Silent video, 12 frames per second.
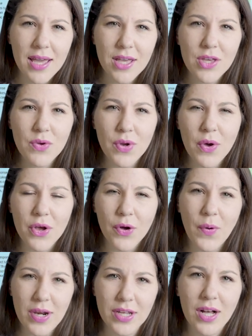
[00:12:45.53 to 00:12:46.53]
you know you're
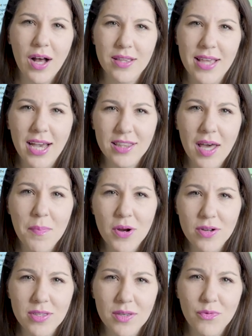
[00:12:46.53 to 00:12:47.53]
going to contact that
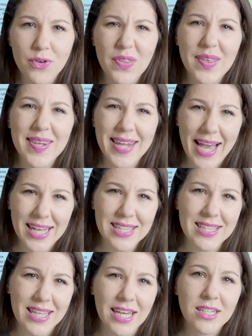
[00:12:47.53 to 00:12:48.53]
person for the
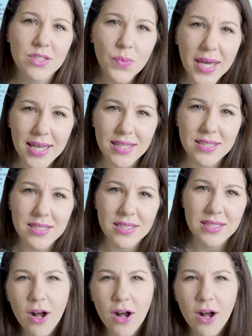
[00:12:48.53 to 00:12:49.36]
next 6 weeks.